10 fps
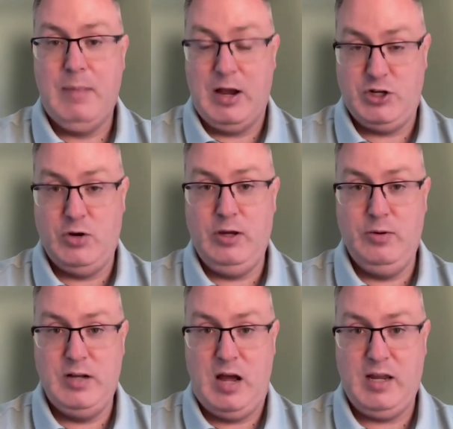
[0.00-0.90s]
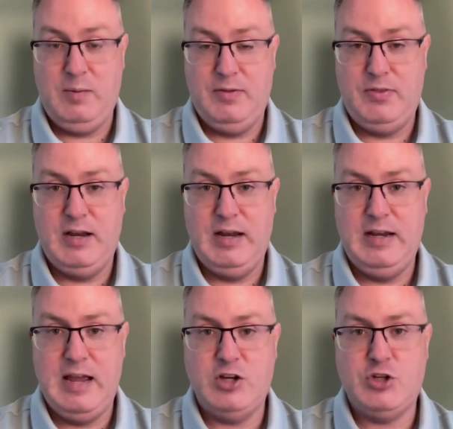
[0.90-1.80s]
by showing you a document that a
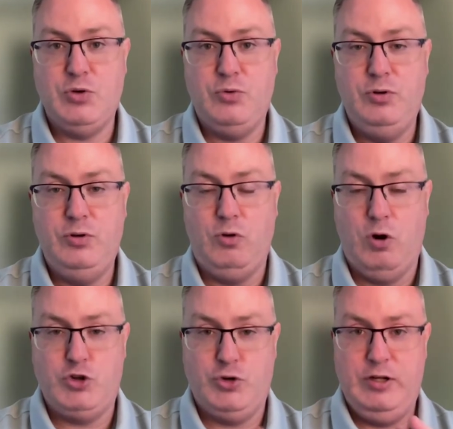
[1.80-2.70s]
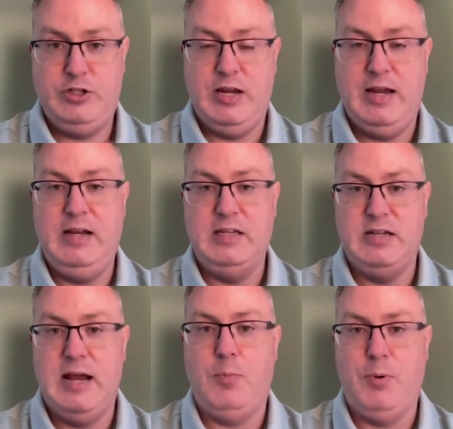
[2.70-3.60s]
national grocery chain
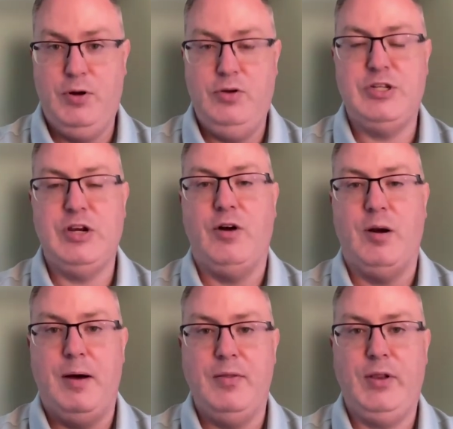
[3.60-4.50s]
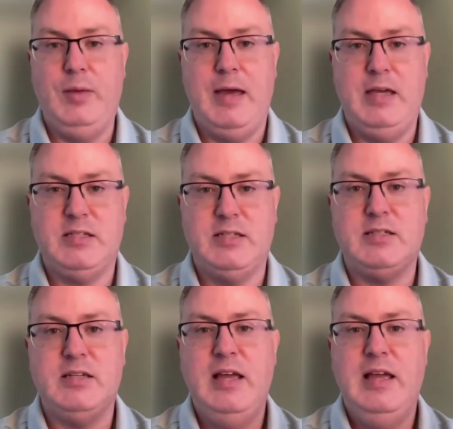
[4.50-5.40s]
is now producing on a monthly basis,